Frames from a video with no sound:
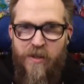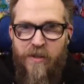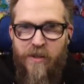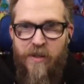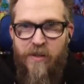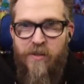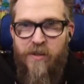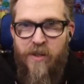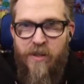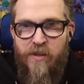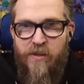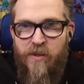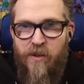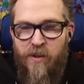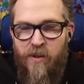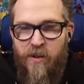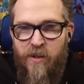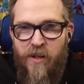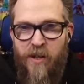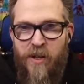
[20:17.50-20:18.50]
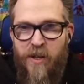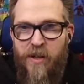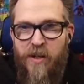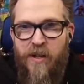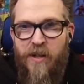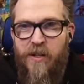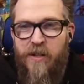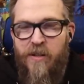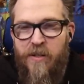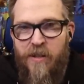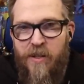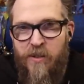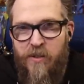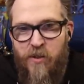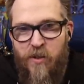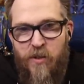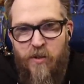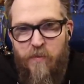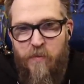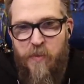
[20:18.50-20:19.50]
These these are
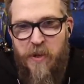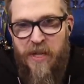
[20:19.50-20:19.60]
these are